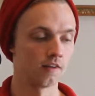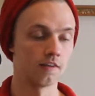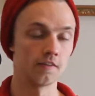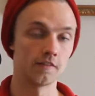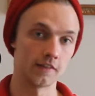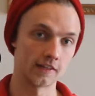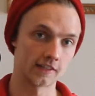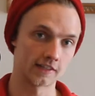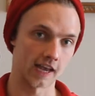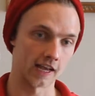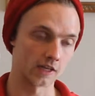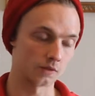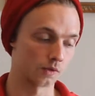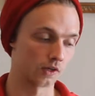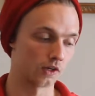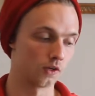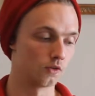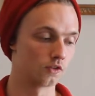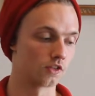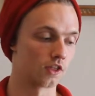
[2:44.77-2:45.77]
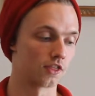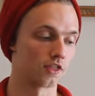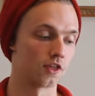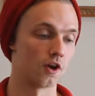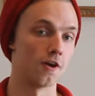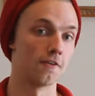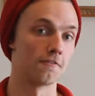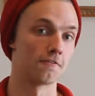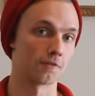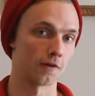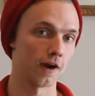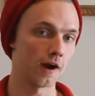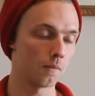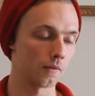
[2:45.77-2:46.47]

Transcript: this case, we're going to use the 3rd fret.